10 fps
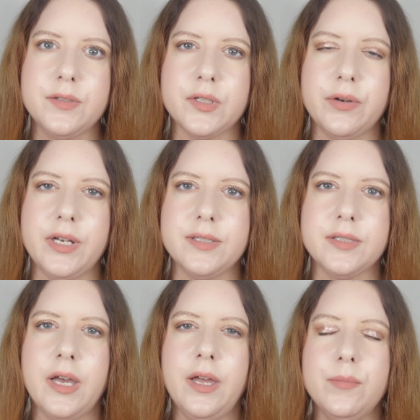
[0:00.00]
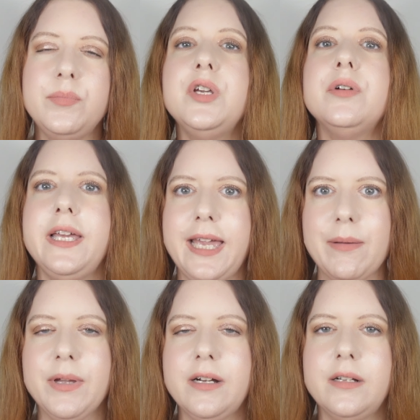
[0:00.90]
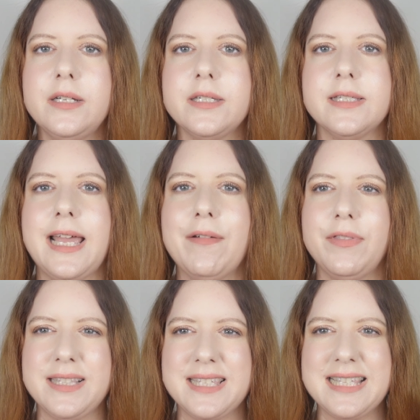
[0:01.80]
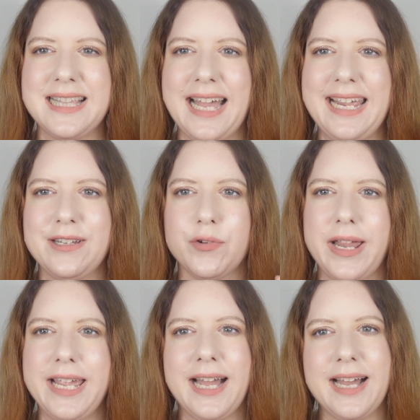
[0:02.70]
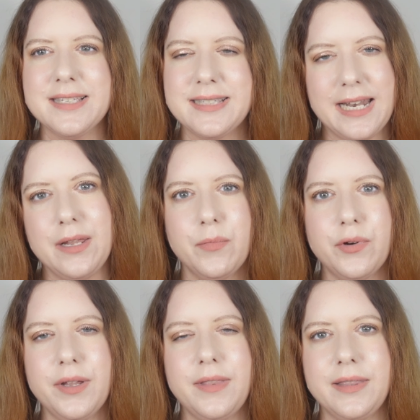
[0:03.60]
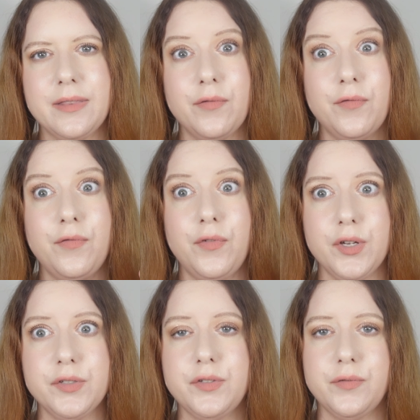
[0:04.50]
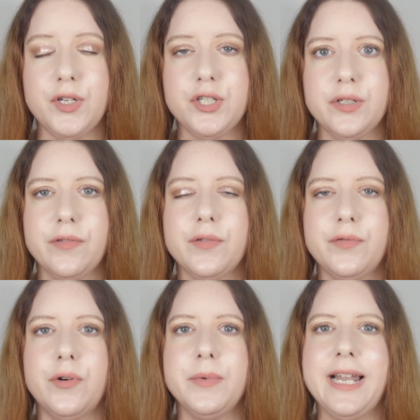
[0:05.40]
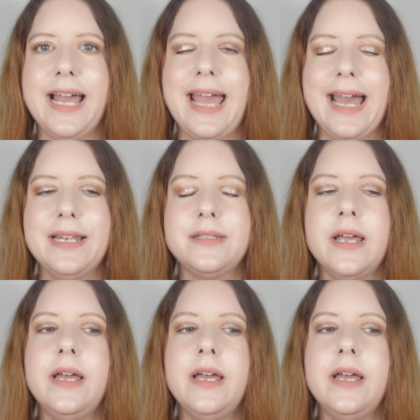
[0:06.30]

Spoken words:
so it is purely chemical and doesn't have that slight gray cast anymore that the first version of the formula had.